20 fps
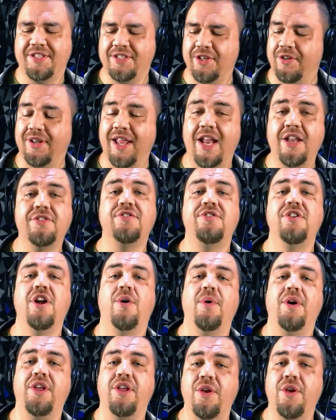So let us know
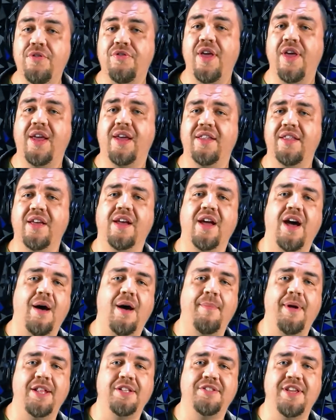what you think in the
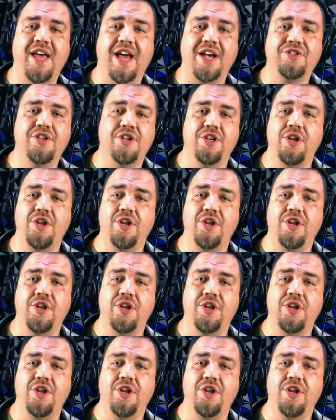comments section.